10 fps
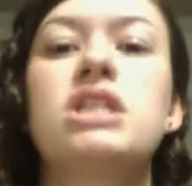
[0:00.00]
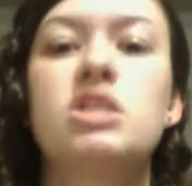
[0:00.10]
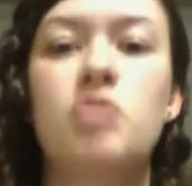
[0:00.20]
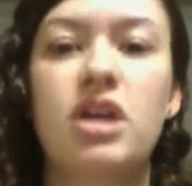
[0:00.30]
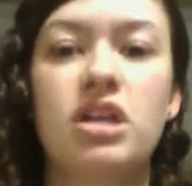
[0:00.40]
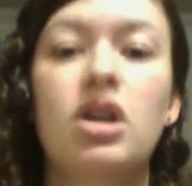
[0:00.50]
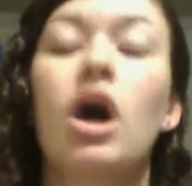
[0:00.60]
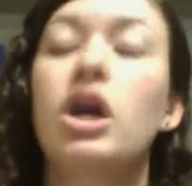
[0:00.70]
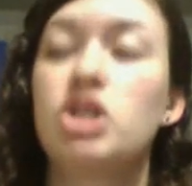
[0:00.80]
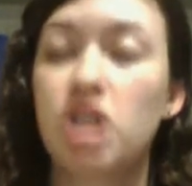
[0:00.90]
disbanded
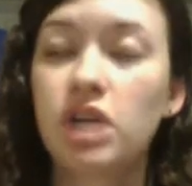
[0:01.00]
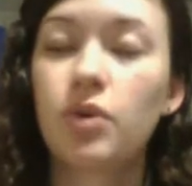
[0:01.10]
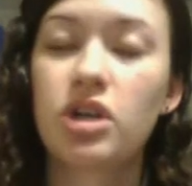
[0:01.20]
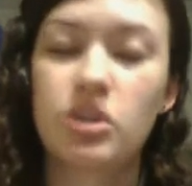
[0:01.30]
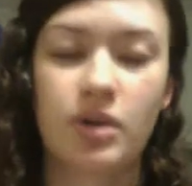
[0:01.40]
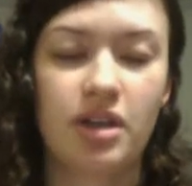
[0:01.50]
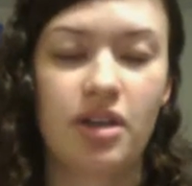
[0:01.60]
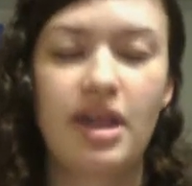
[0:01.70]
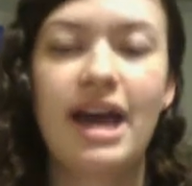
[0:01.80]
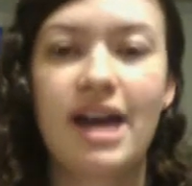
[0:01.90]
on January
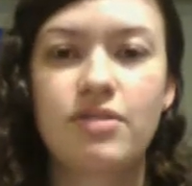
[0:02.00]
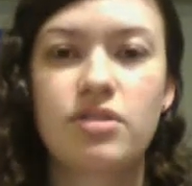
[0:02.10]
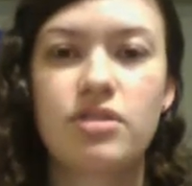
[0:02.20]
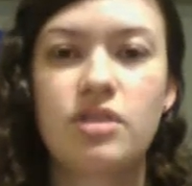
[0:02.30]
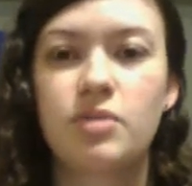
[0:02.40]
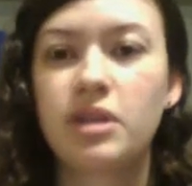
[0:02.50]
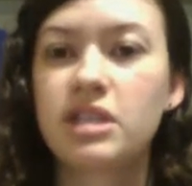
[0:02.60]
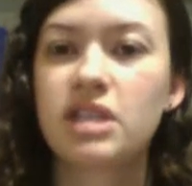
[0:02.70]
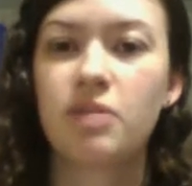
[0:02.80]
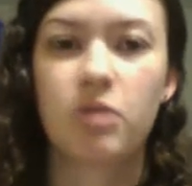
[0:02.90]
twentieth after the
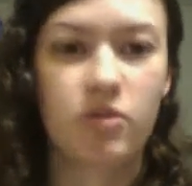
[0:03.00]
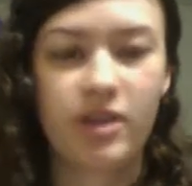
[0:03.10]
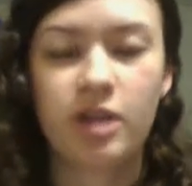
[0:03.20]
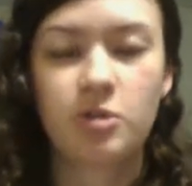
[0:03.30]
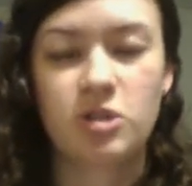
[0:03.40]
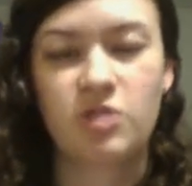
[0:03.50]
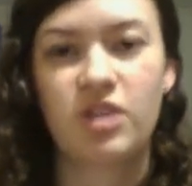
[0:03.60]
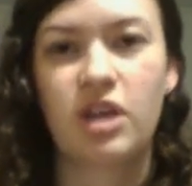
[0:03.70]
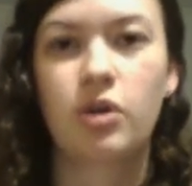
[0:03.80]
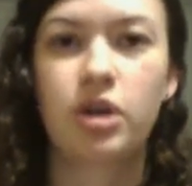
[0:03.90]
release of their final music
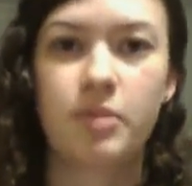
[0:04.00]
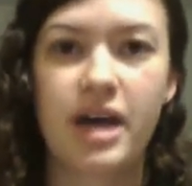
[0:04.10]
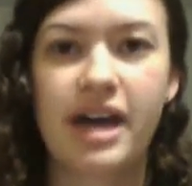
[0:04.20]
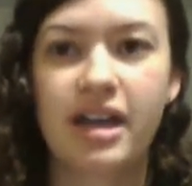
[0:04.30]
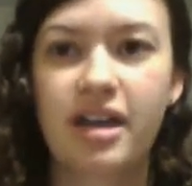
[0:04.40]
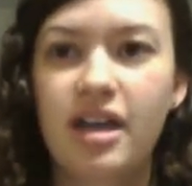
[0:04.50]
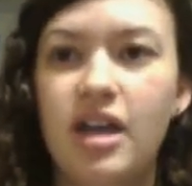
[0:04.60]
video, Goodbye.